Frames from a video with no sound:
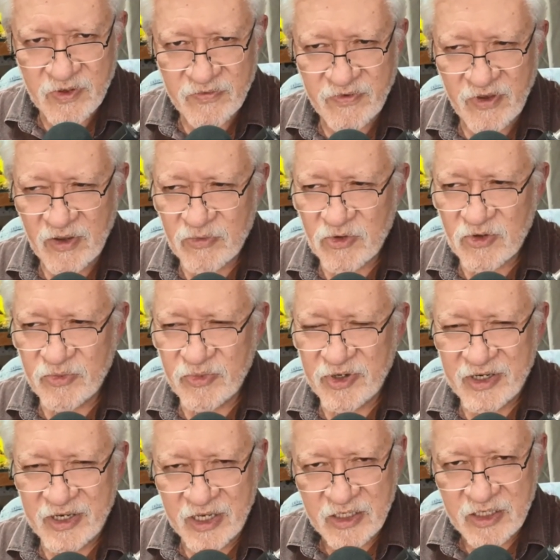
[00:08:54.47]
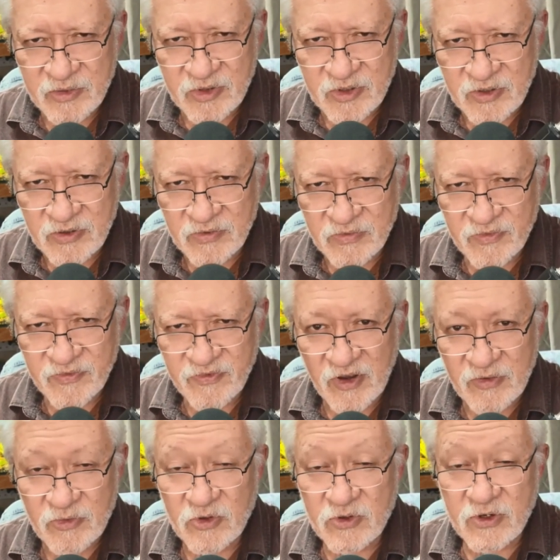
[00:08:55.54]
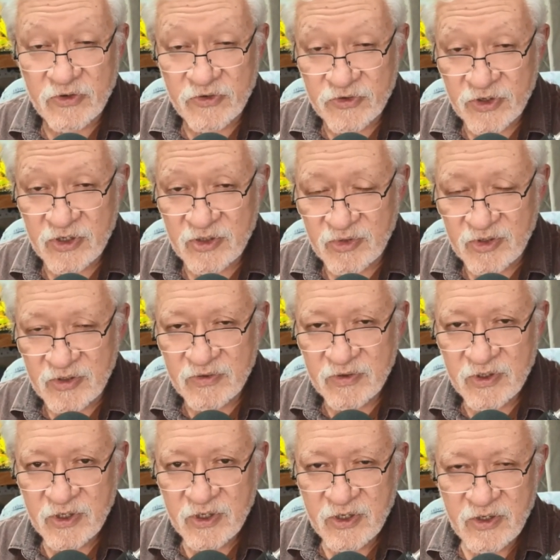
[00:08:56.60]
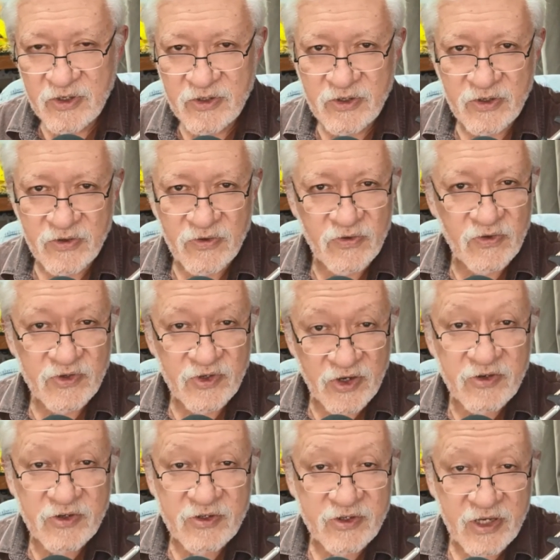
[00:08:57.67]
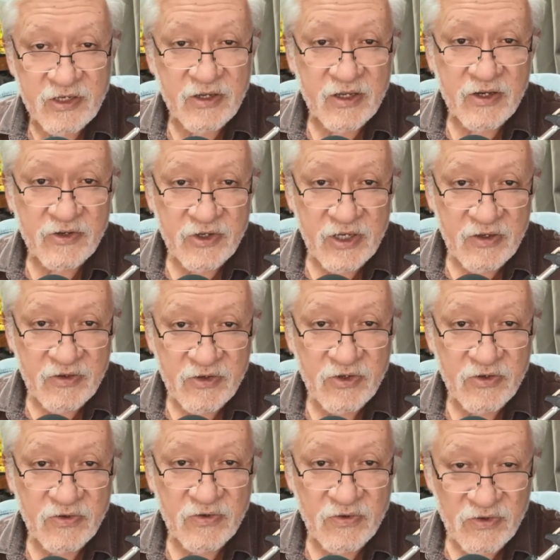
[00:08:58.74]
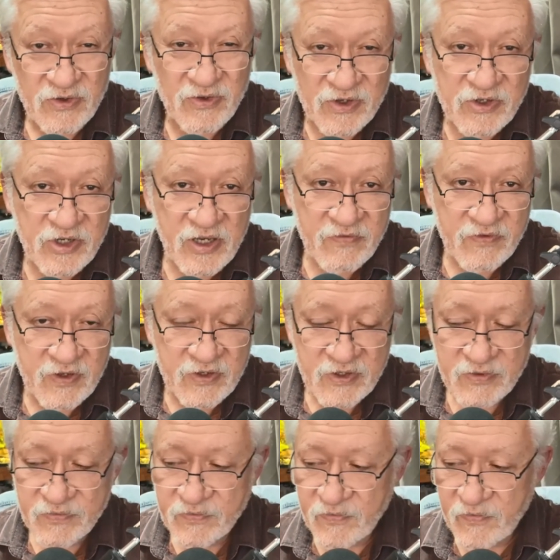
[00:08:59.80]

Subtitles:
far more predictable, far more controllable to use digital technology to achieve this.